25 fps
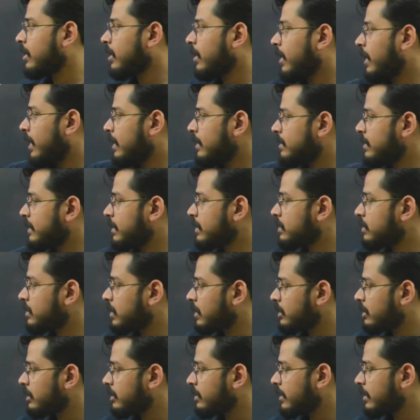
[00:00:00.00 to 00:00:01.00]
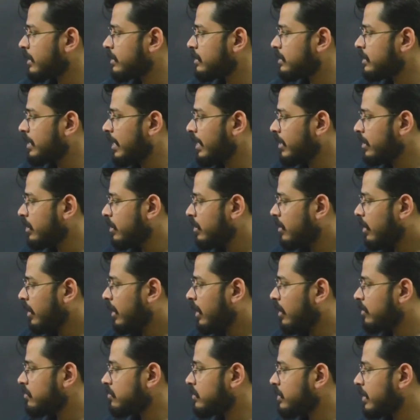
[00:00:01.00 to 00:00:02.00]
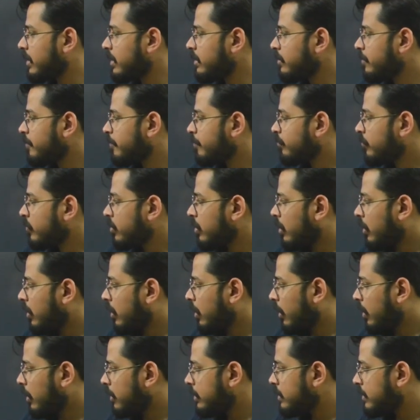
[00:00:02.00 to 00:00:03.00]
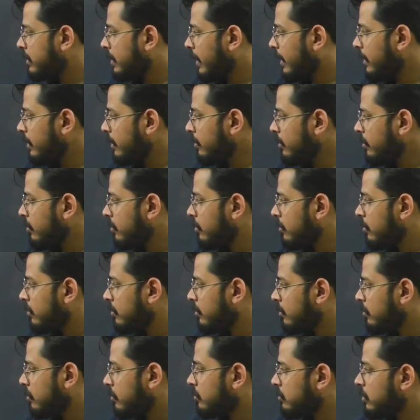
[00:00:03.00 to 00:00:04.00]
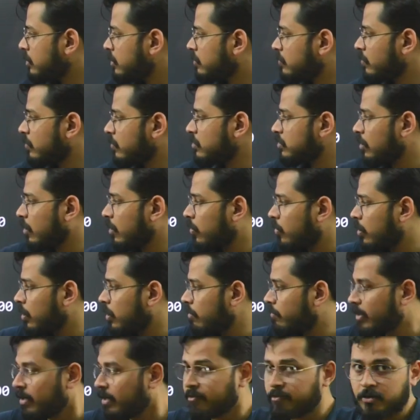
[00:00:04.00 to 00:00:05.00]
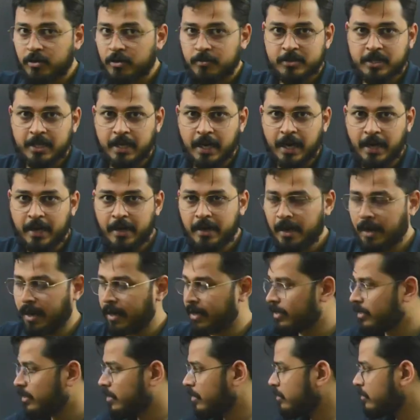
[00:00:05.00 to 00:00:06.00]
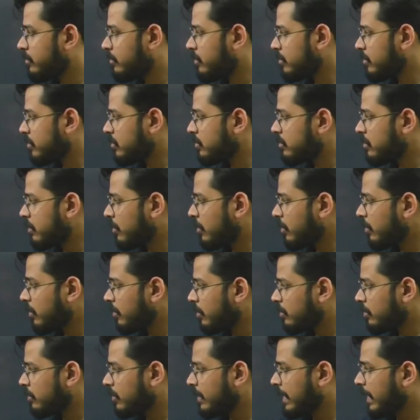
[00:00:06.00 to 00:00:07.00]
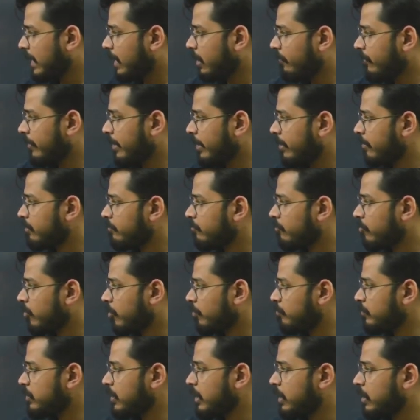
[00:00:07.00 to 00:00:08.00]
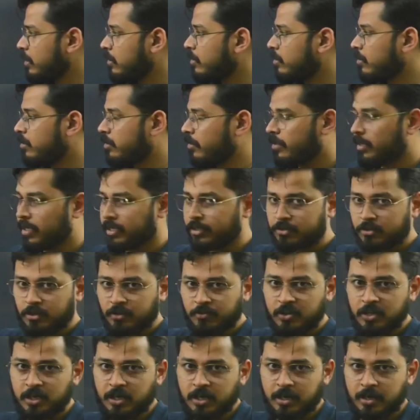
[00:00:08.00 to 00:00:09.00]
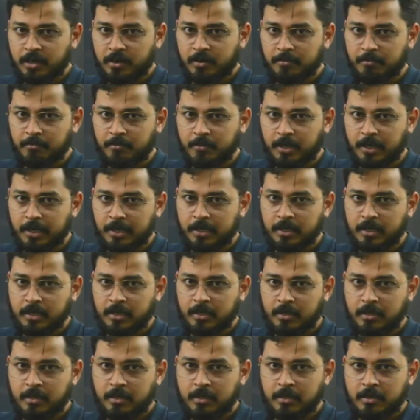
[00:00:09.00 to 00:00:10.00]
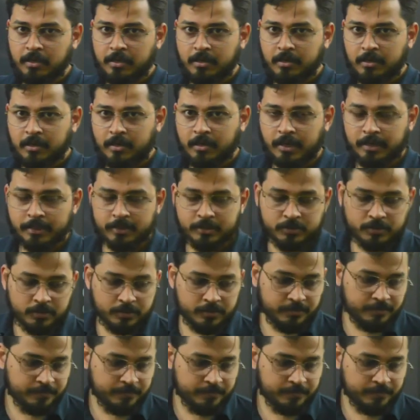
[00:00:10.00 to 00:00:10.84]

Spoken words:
at the insert at tail check, I have said 10, this was the old one from the head, and this is the tail one from the rest of the part. Understood?